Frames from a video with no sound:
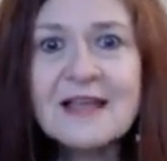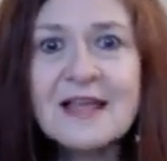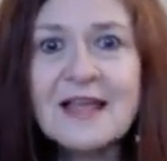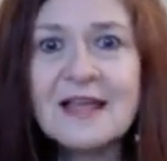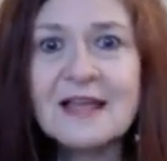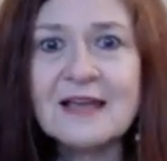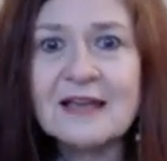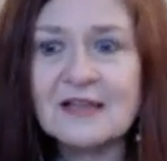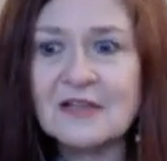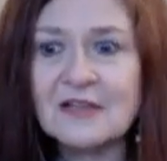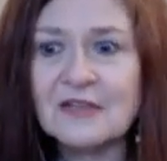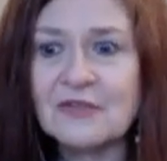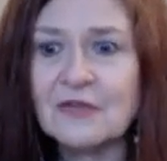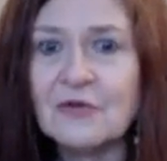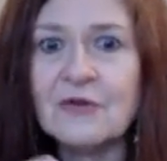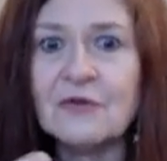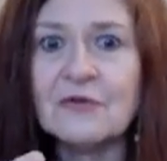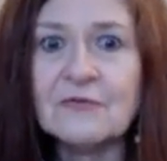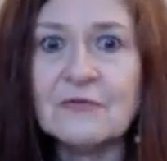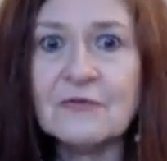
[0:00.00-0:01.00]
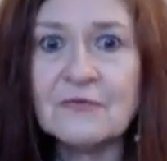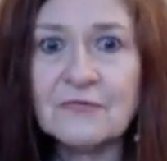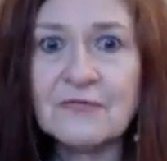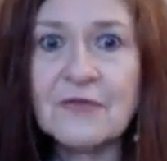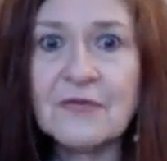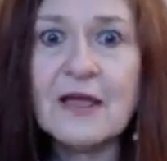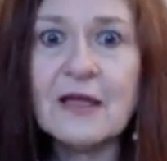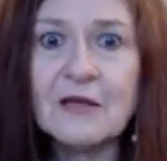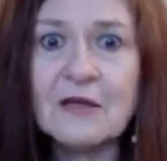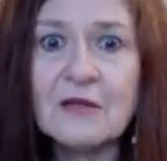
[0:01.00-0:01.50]
and either
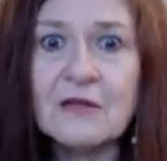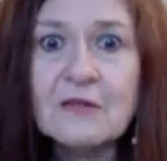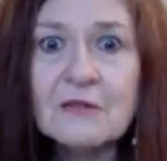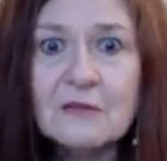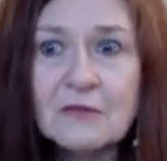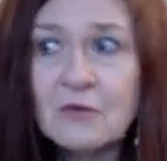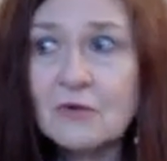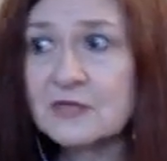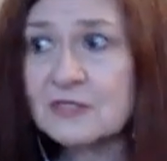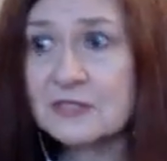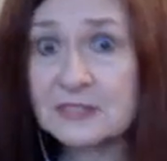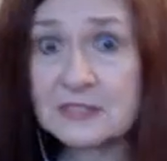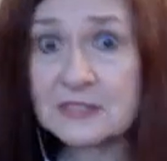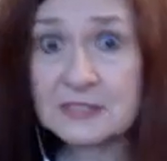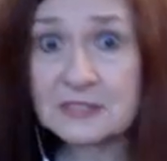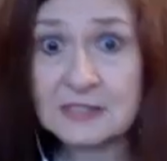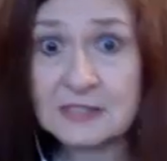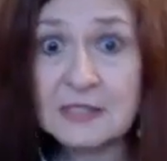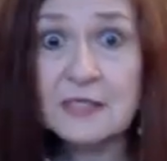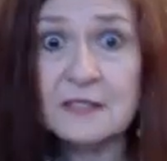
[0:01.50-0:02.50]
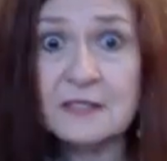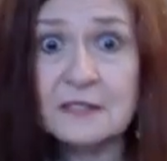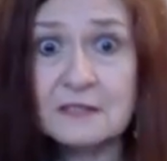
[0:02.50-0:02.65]
fail or succeed